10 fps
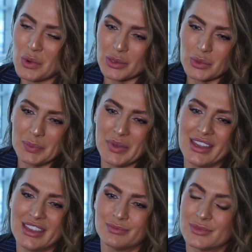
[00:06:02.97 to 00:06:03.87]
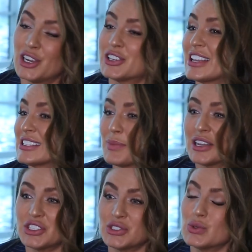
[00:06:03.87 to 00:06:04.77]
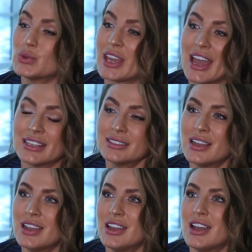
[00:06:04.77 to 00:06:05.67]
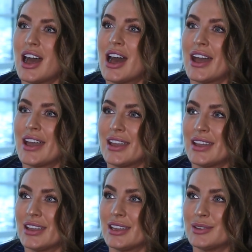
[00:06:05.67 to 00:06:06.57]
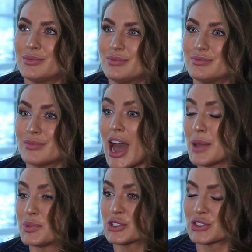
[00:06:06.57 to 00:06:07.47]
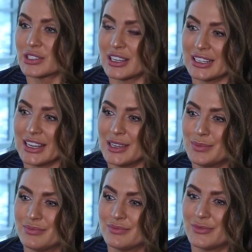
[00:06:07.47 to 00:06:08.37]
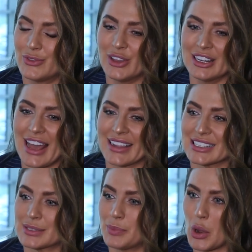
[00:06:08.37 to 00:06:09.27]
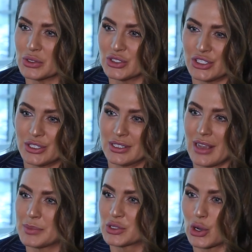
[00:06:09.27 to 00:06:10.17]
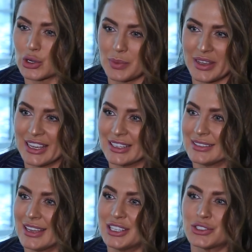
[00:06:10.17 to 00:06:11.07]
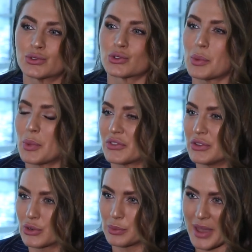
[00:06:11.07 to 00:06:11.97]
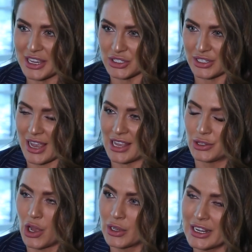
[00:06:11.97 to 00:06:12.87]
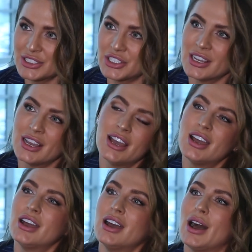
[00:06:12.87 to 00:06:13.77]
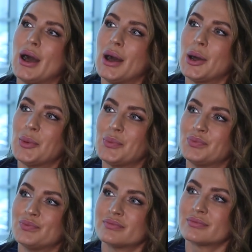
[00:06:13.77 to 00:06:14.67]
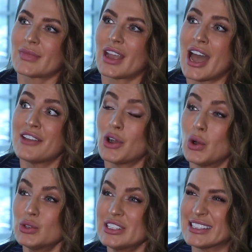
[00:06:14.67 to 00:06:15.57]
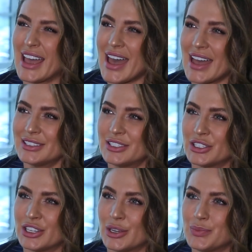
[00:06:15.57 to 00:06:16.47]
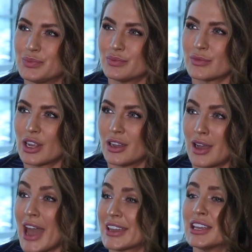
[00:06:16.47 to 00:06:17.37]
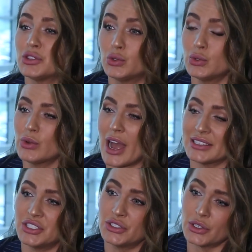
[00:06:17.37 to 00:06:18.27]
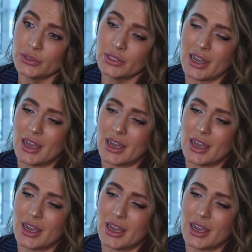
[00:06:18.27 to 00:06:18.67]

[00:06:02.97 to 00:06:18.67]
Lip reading: one would be learn as much as you can. I personally feel like a sponge absorbing each drop of information and knowledge. I've always had I can do attitude